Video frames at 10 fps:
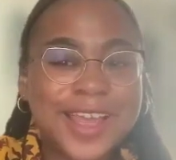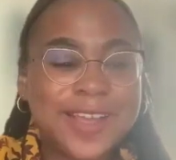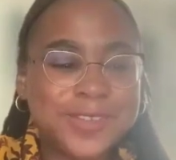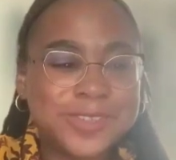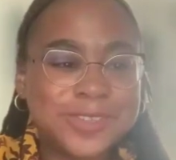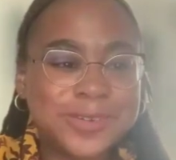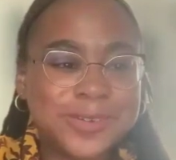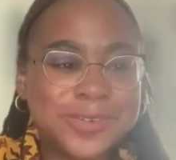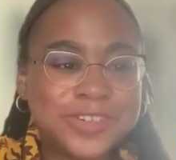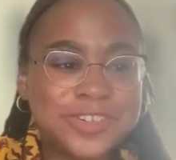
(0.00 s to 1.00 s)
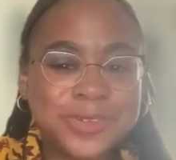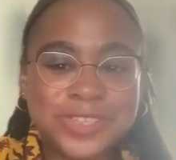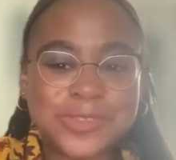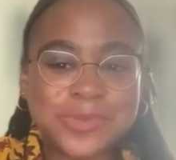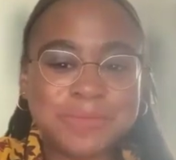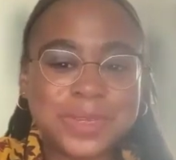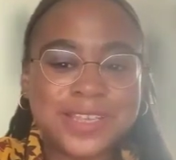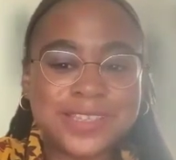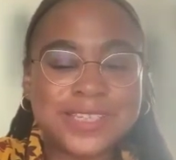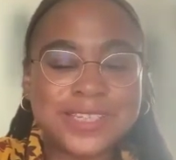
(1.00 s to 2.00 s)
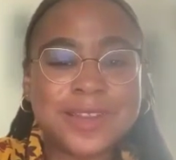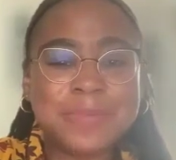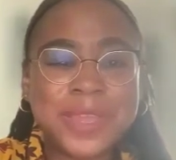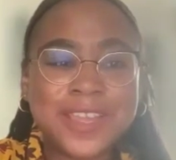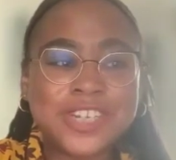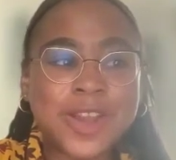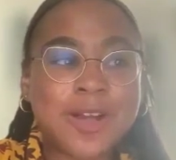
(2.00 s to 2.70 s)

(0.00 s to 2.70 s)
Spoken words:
I also chose this one because it's on page